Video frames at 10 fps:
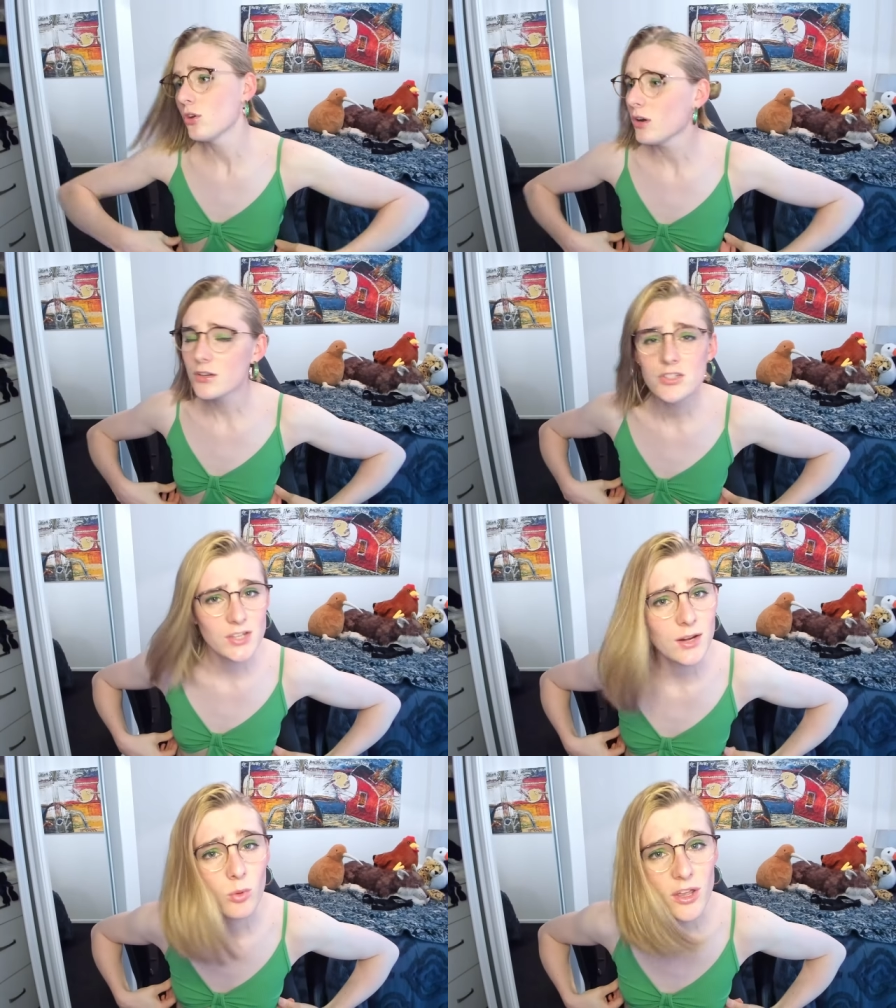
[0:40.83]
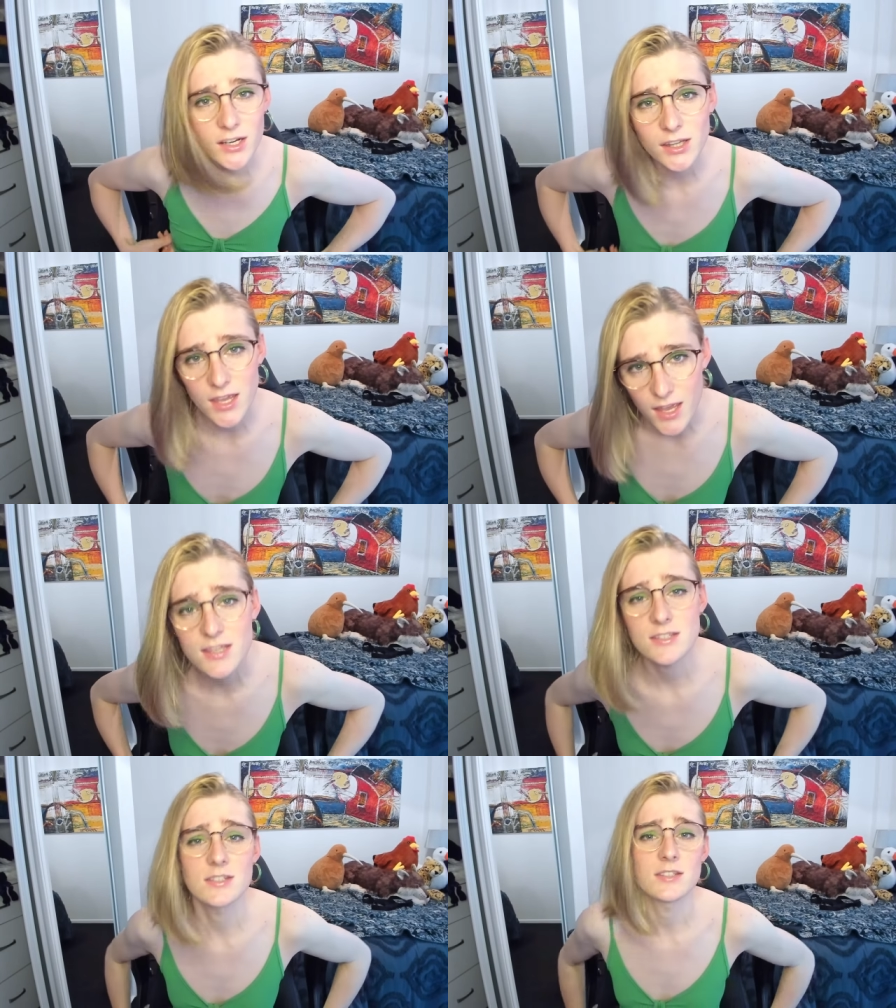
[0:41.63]
You don't understand what
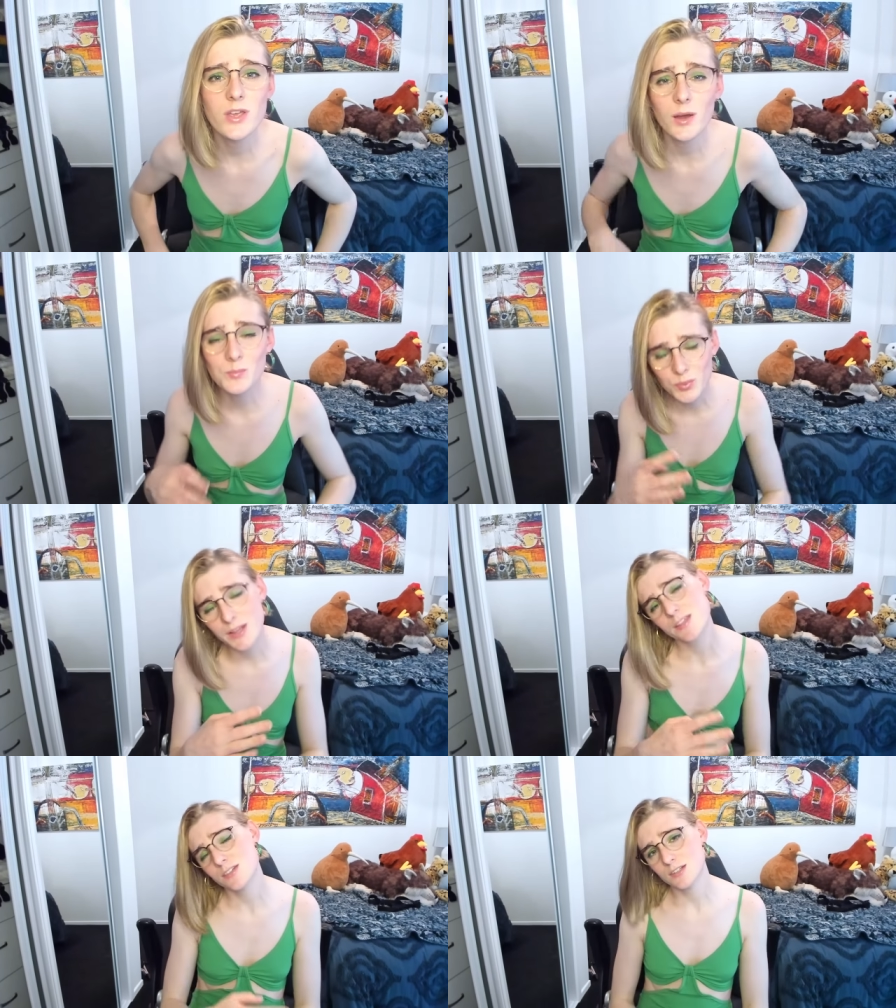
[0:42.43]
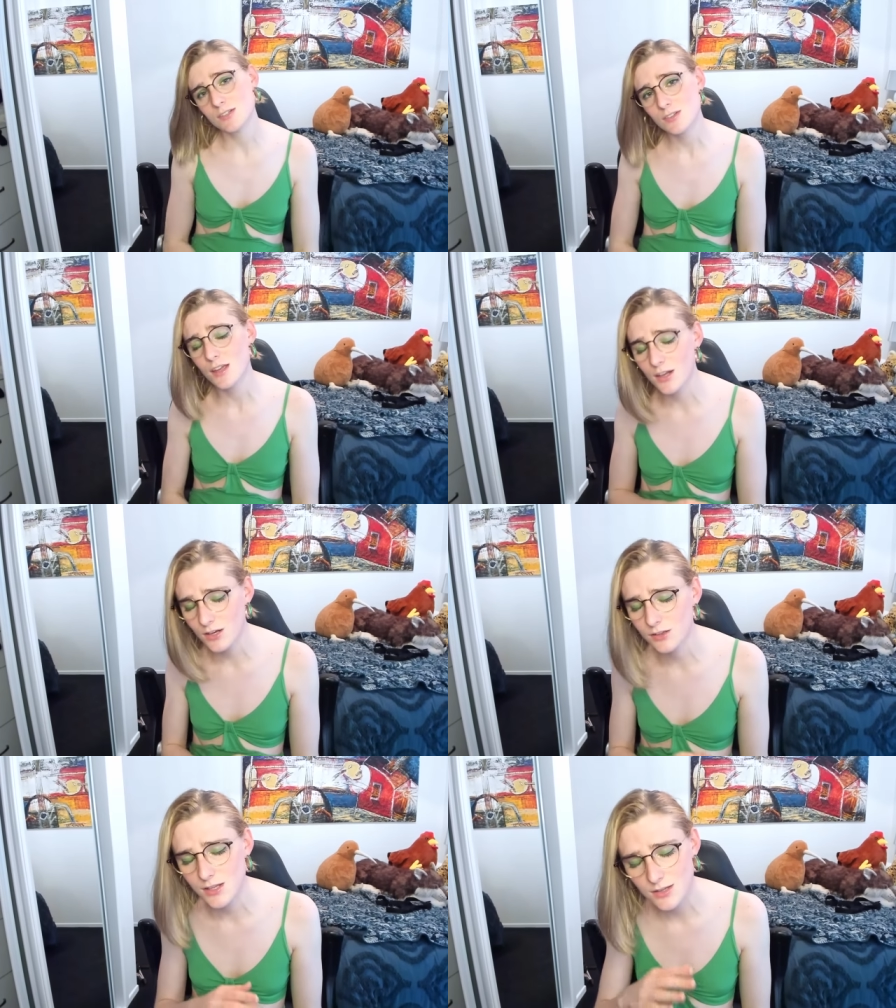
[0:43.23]
Italy is. We are blessed that
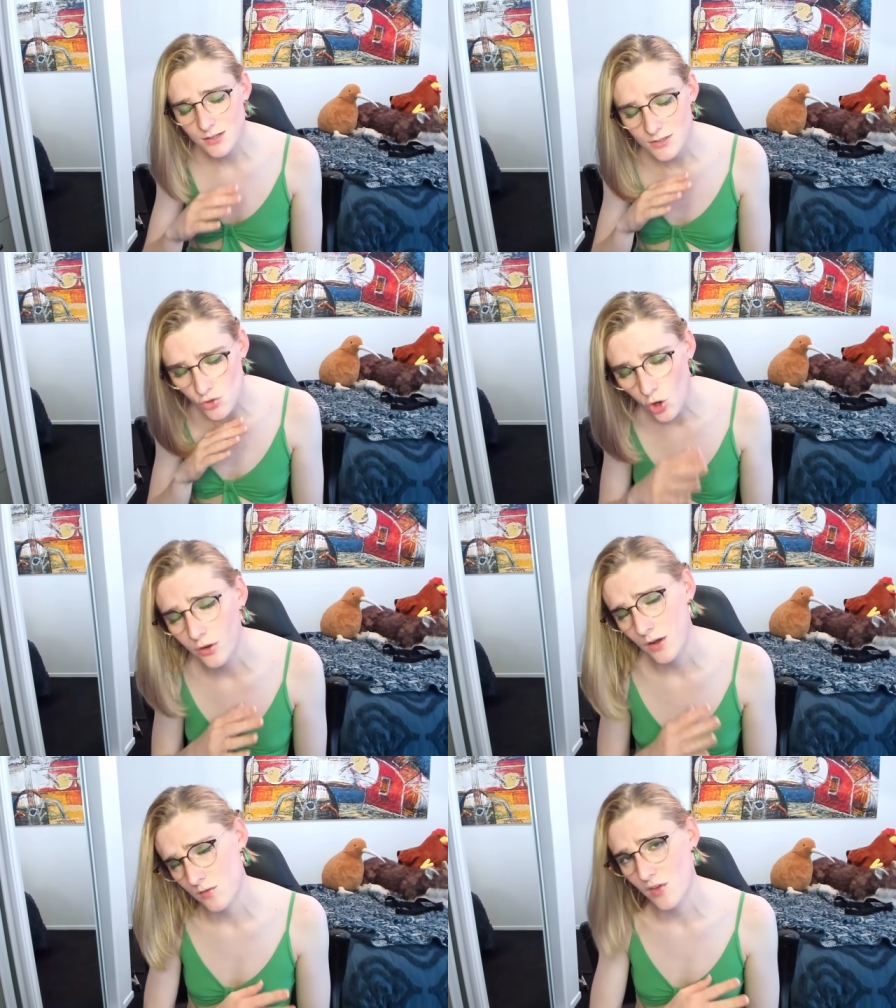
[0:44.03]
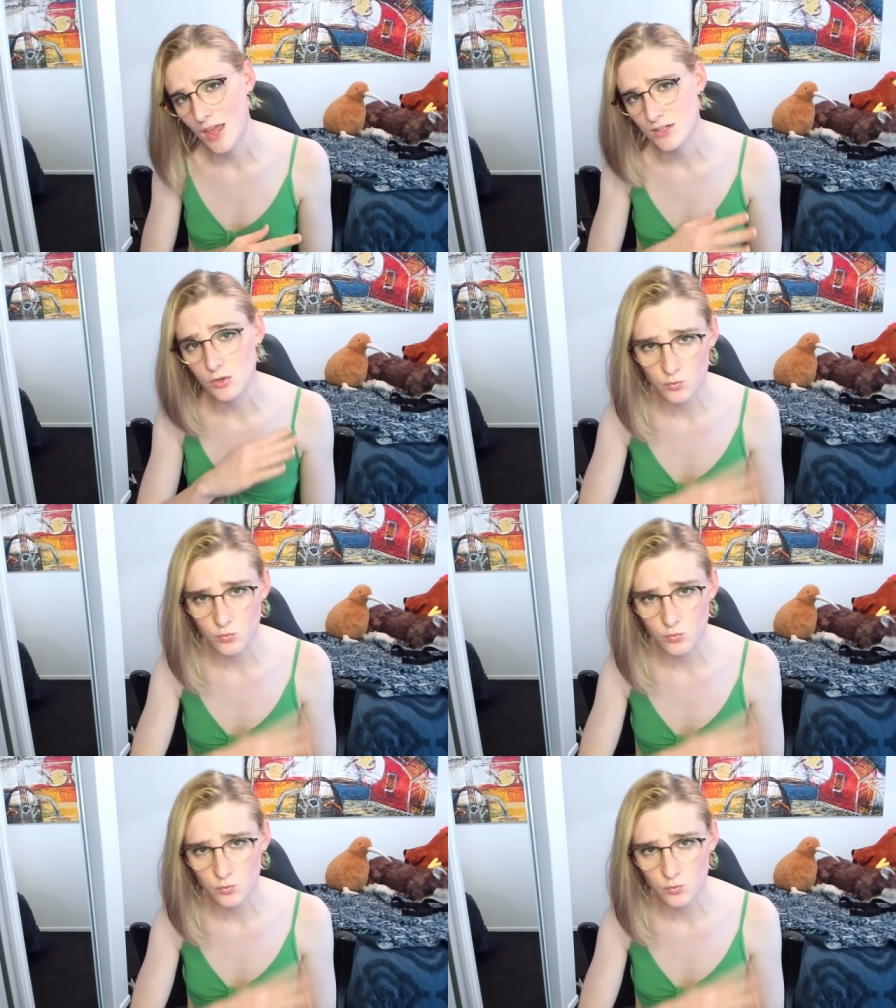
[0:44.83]
Italy is not, in fact,